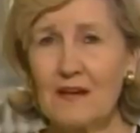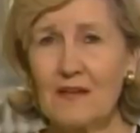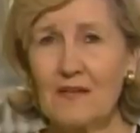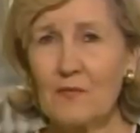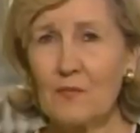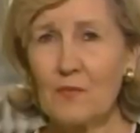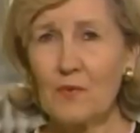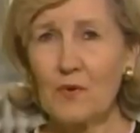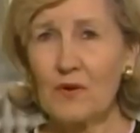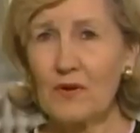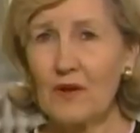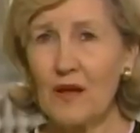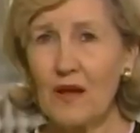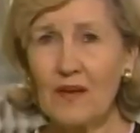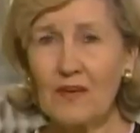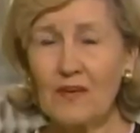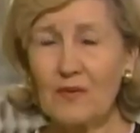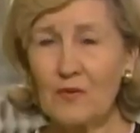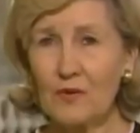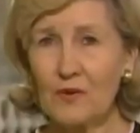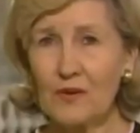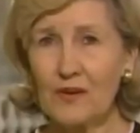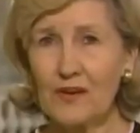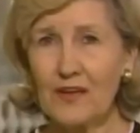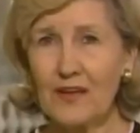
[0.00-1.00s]
we're not
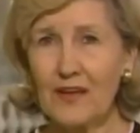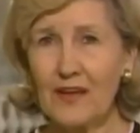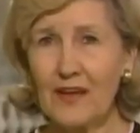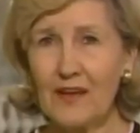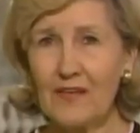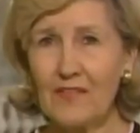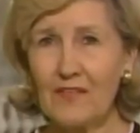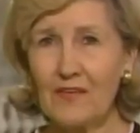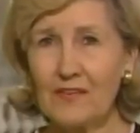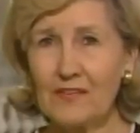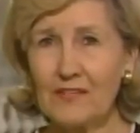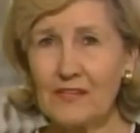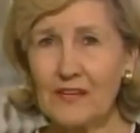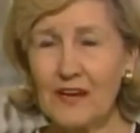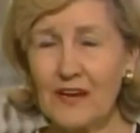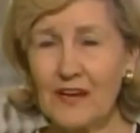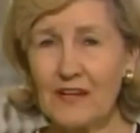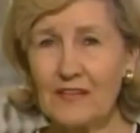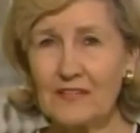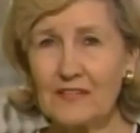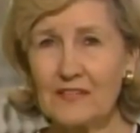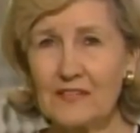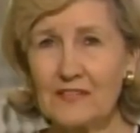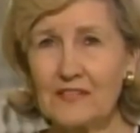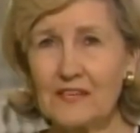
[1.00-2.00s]
going to cave on
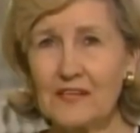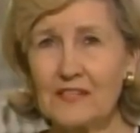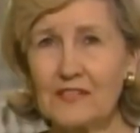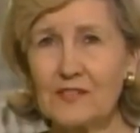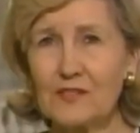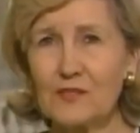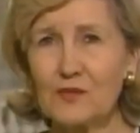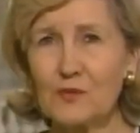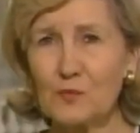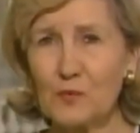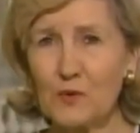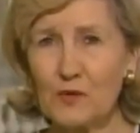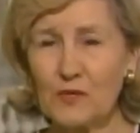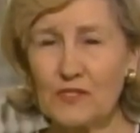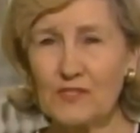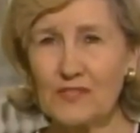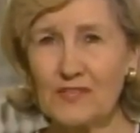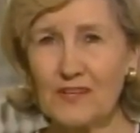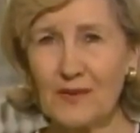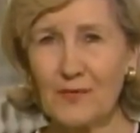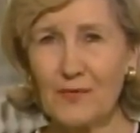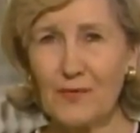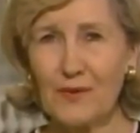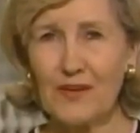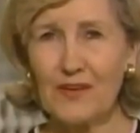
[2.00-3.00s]
taxes. That's the worst
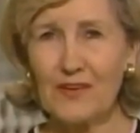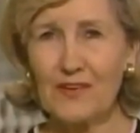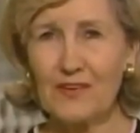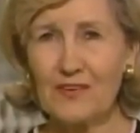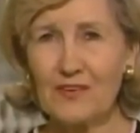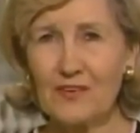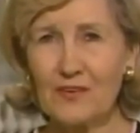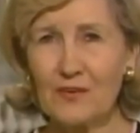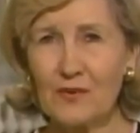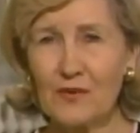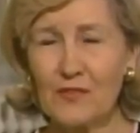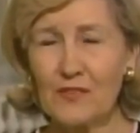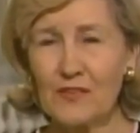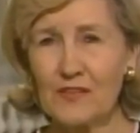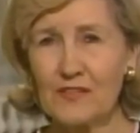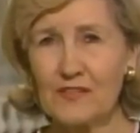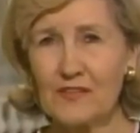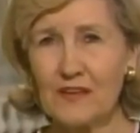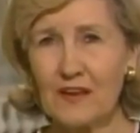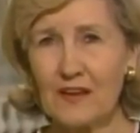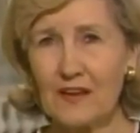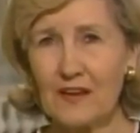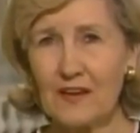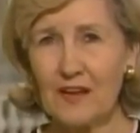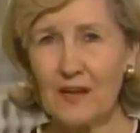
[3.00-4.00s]
thing we could do in this
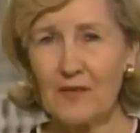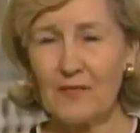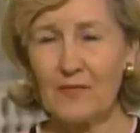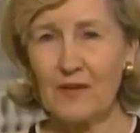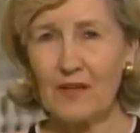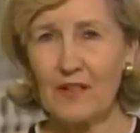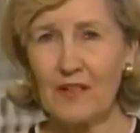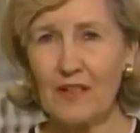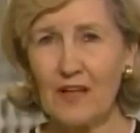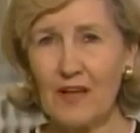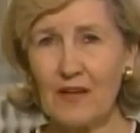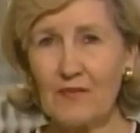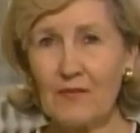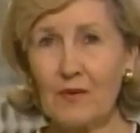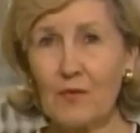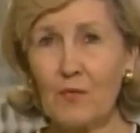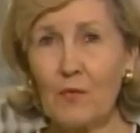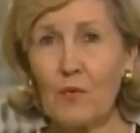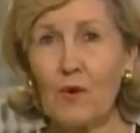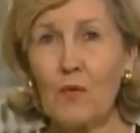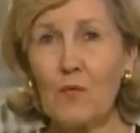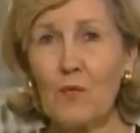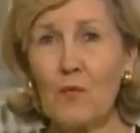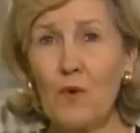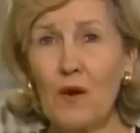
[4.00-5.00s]
economic climate.
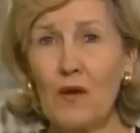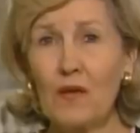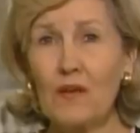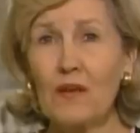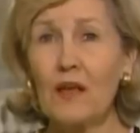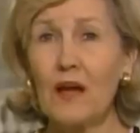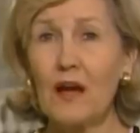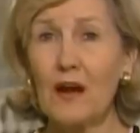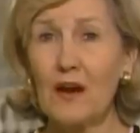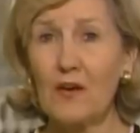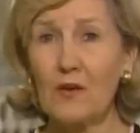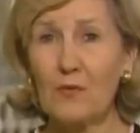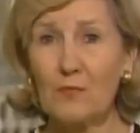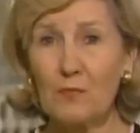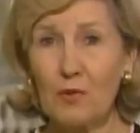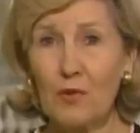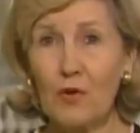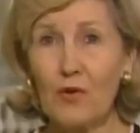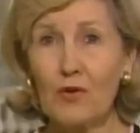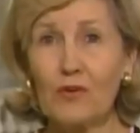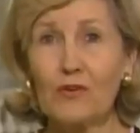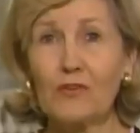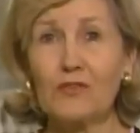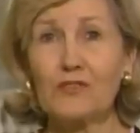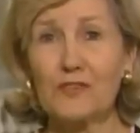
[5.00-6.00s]
We want our
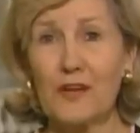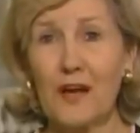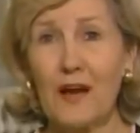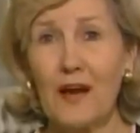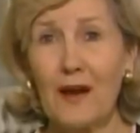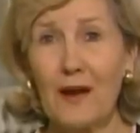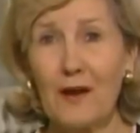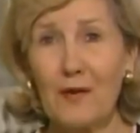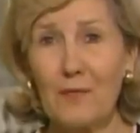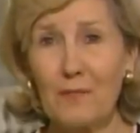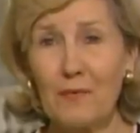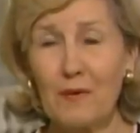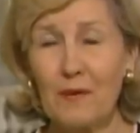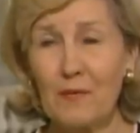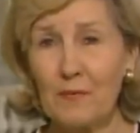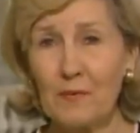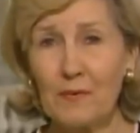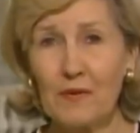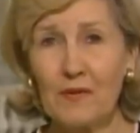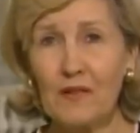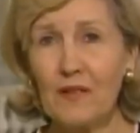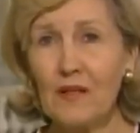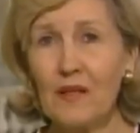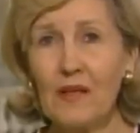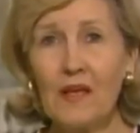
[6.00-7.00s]
employers to hire
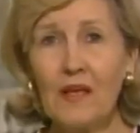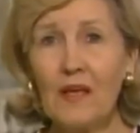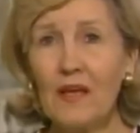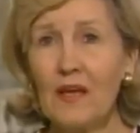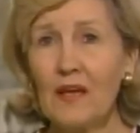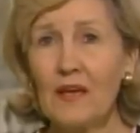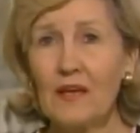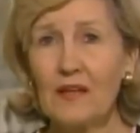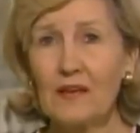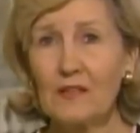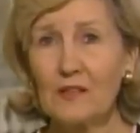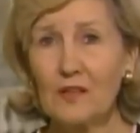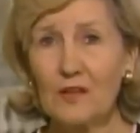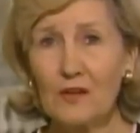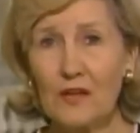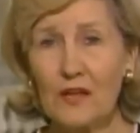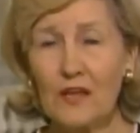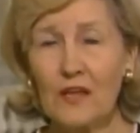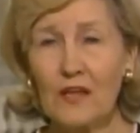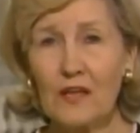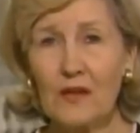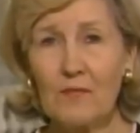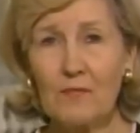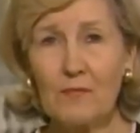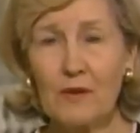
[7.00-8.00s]
people, and
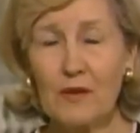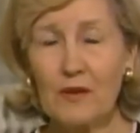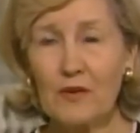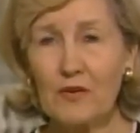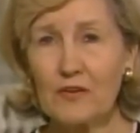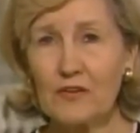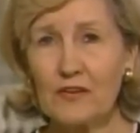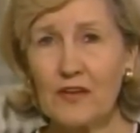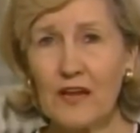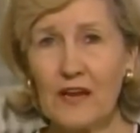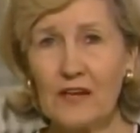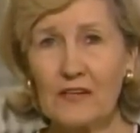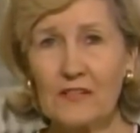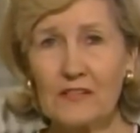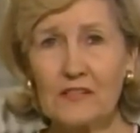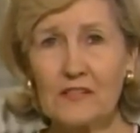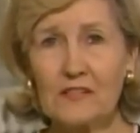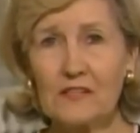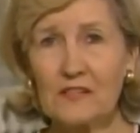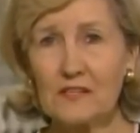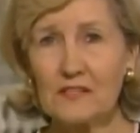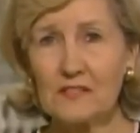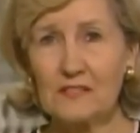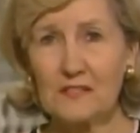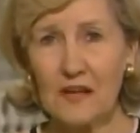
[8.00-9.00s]
looking at bigger
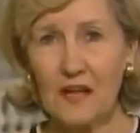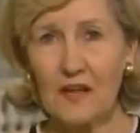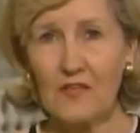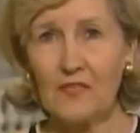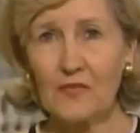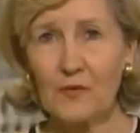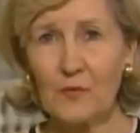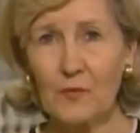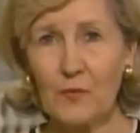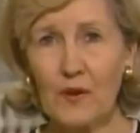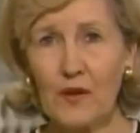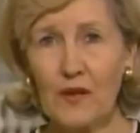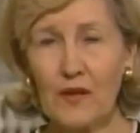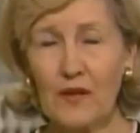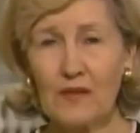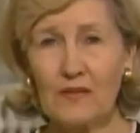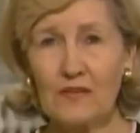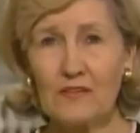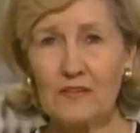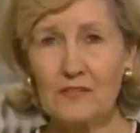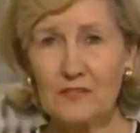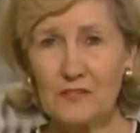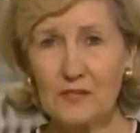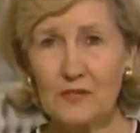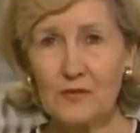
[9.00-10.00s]
taxes is not the way
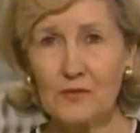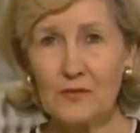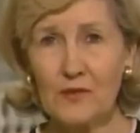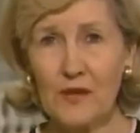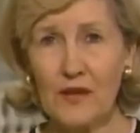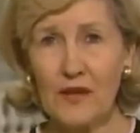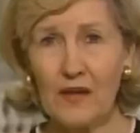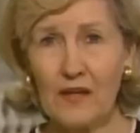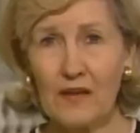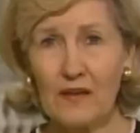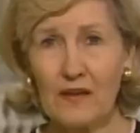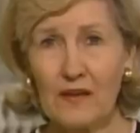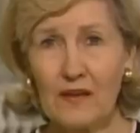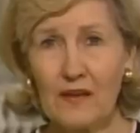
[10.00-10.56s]
to do that.